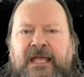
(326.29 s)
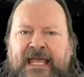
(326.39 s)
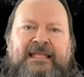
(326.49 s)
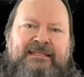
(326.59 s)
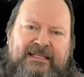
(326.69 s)

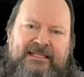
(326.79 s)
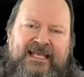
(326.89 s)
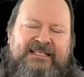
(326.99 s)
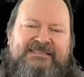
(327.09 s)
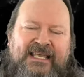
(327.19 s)
and in the
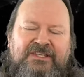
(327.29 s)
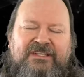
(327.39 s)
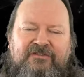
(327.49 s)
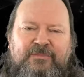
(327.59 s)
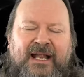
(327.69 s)

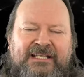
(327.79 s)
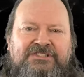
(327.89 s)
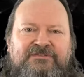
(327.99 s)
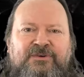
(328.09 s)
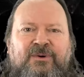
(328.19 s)
executive branch,
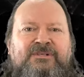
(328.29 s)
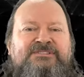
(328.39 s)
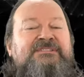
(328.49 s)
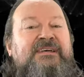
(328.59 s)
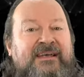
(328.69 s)
of
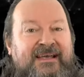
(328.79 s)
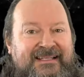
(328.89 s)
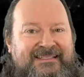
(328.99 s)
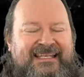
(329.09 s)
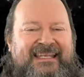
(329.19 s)
course,
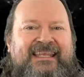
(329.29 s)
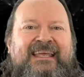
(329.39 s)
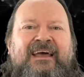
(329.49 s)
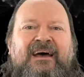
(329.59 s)
the